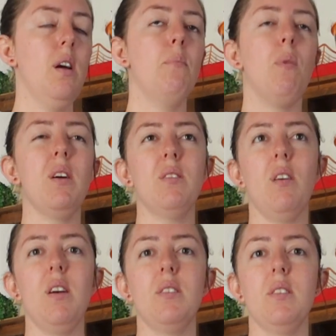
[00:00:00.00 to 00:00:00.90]
My
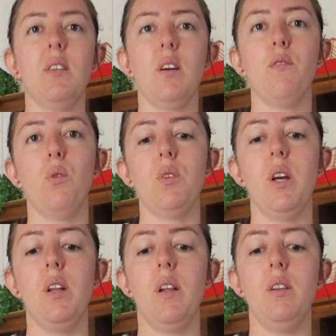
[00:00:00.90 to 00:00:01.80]
size is like a
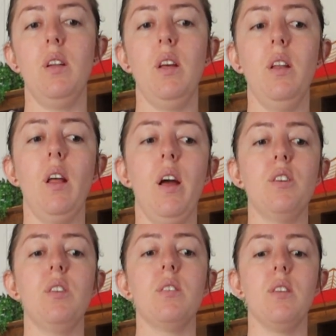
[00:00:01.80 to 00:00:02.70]
14, and in
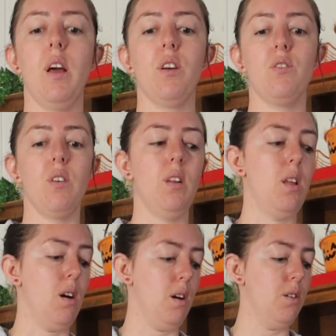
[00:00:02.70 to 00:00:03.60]
etched it's an extra
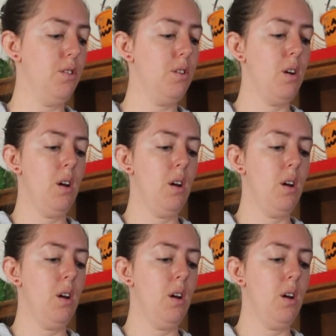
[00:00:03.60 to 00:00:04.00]
large.